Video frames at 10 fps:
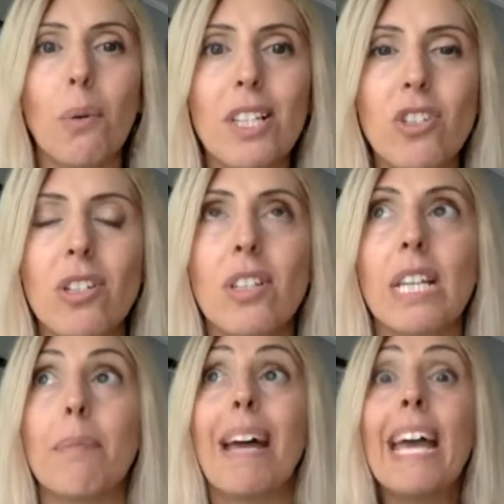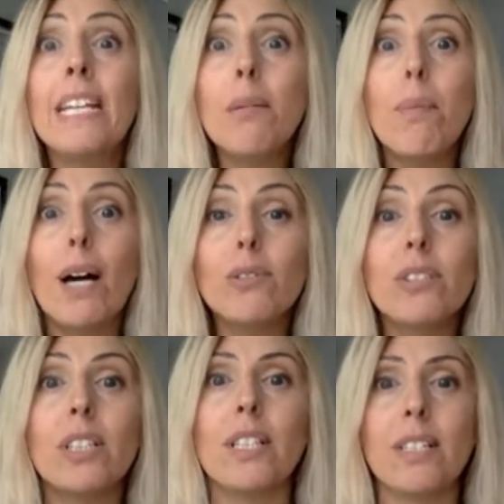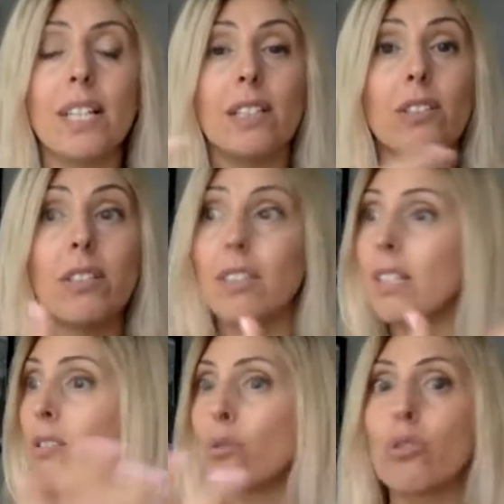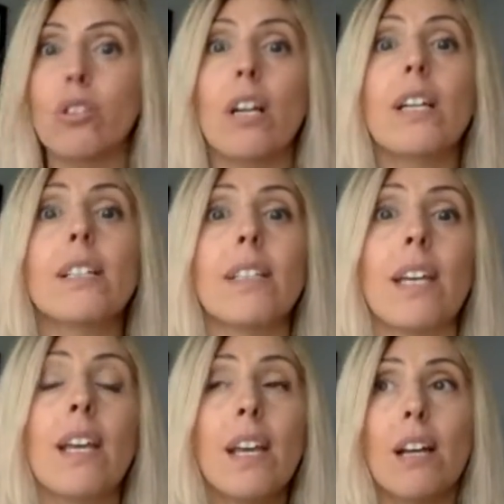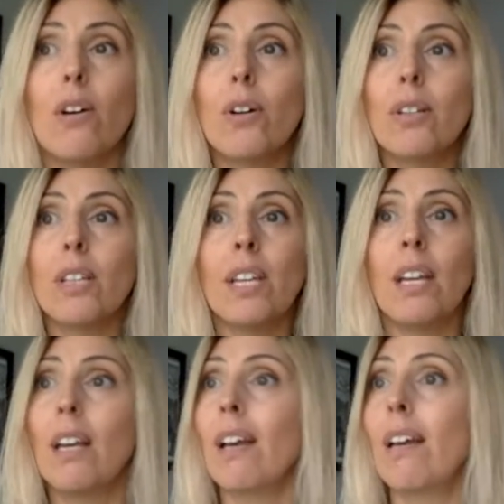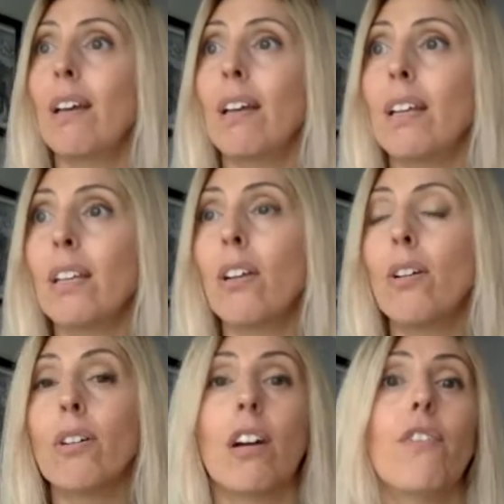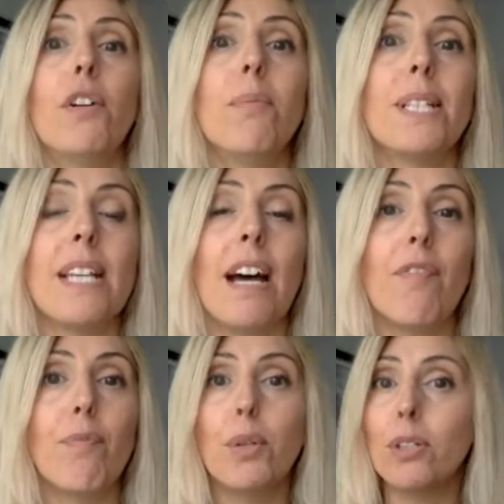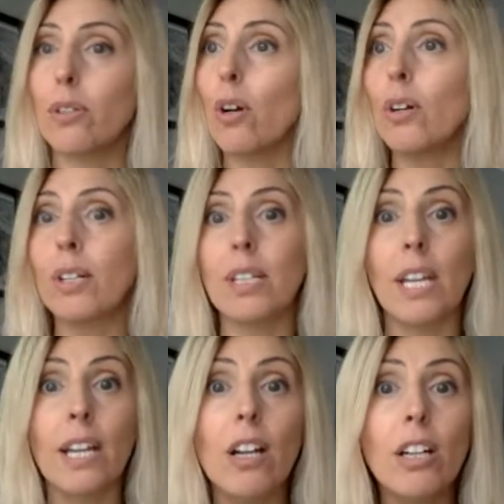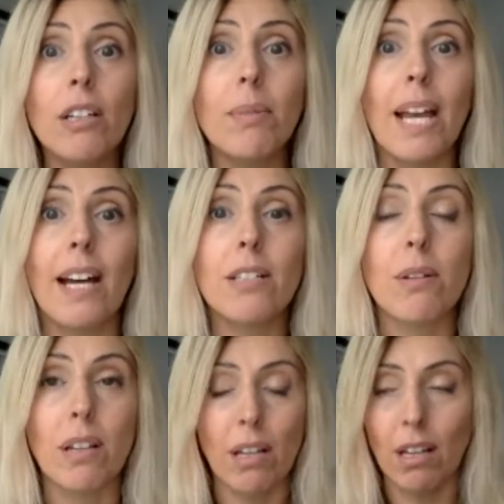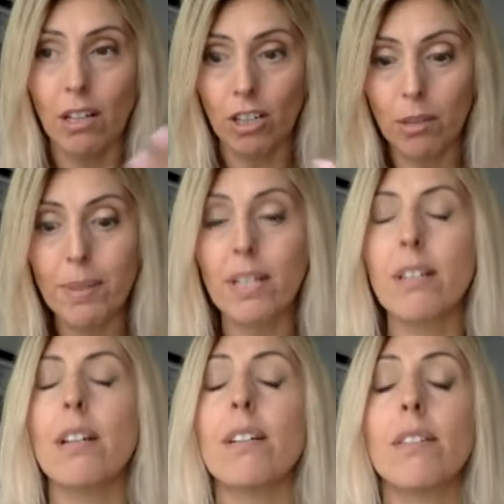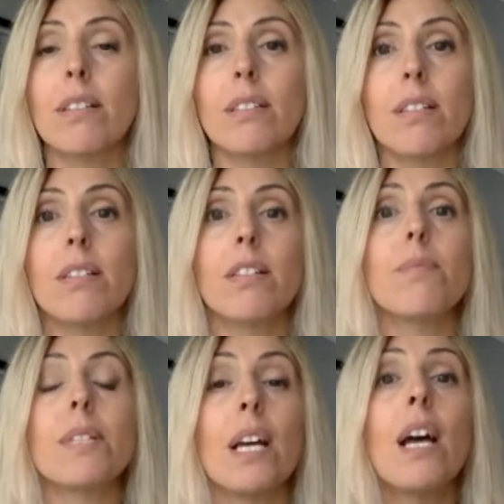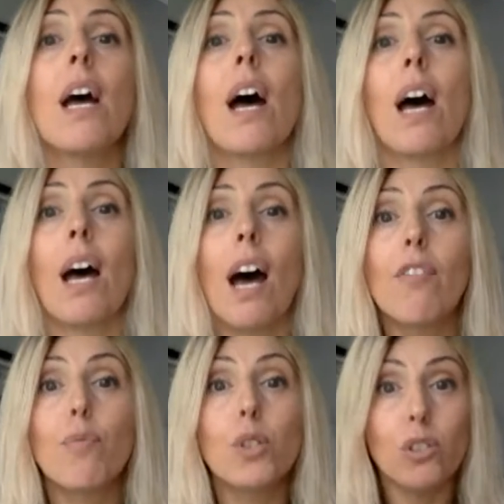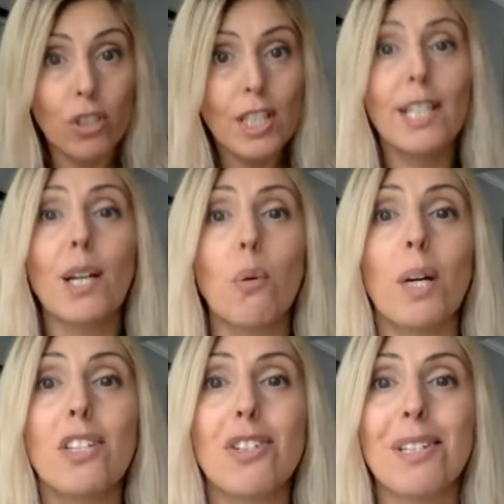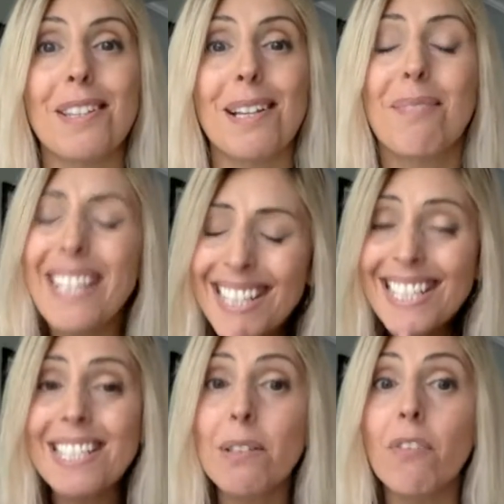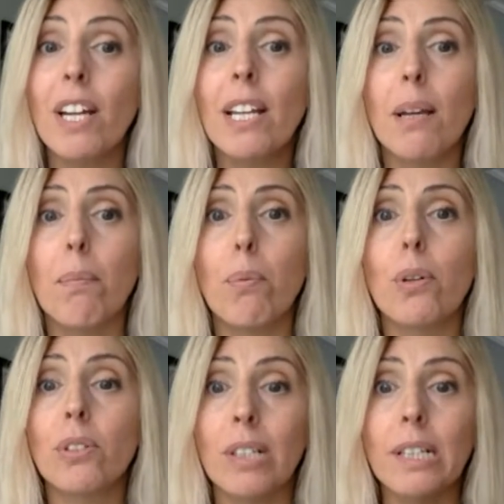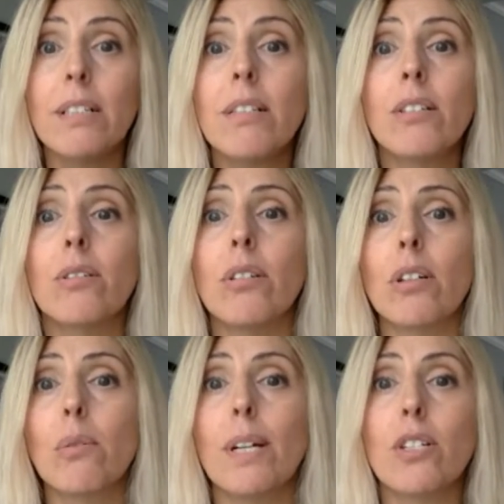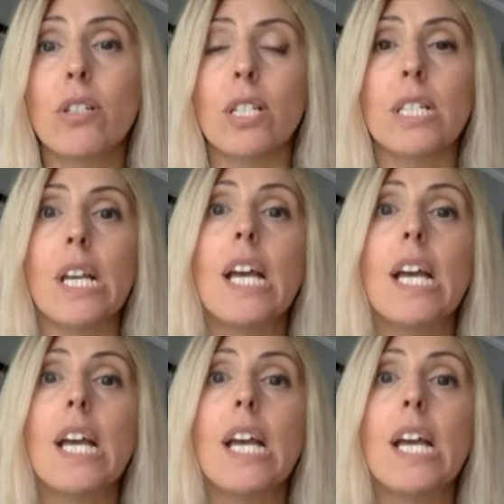question them. Any boundaries that the society or the governments have put, or the economy has economic systems have put, you're gonna question them. And this is very important. Listen to your questions.